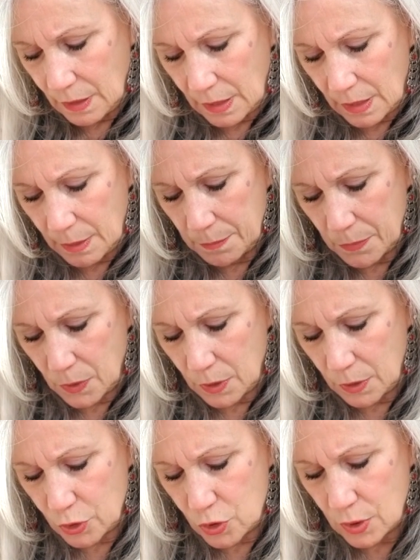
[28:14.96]
I'm going
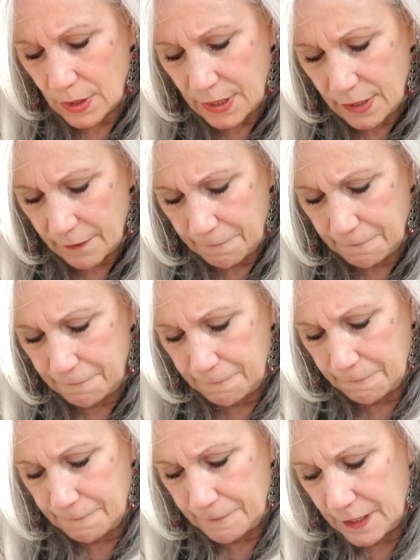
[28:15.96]
to try to
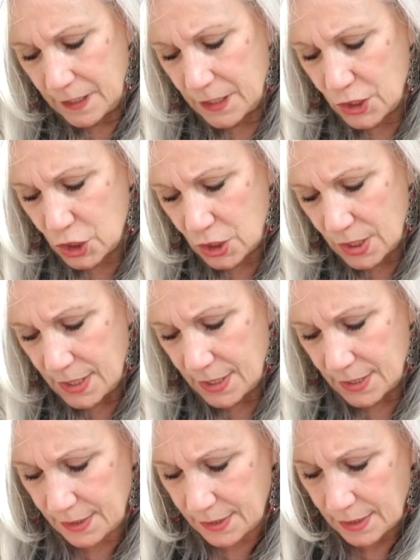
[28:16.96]
finish
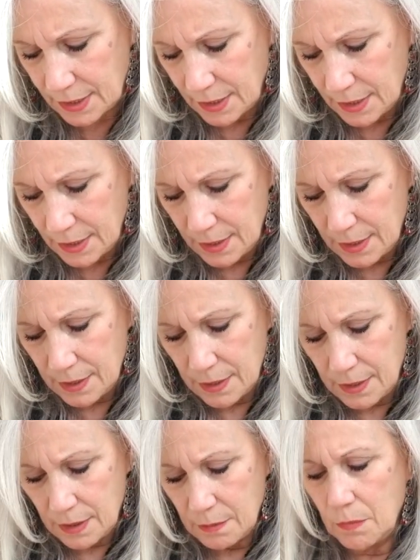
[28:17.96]
this
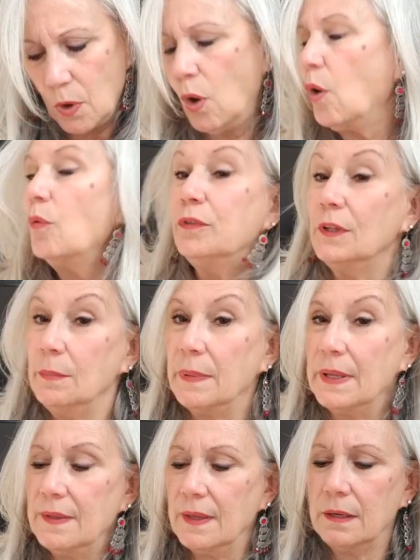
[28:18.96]
hopefully by
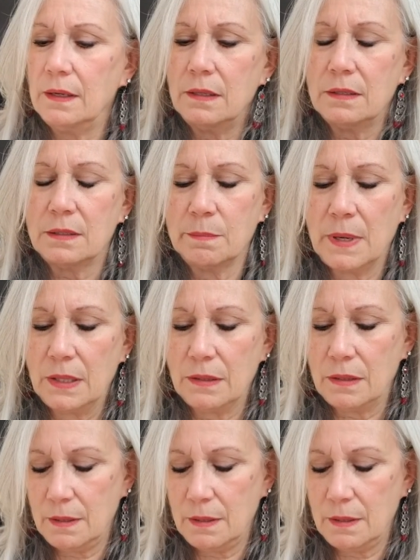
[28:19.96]
the end of this month.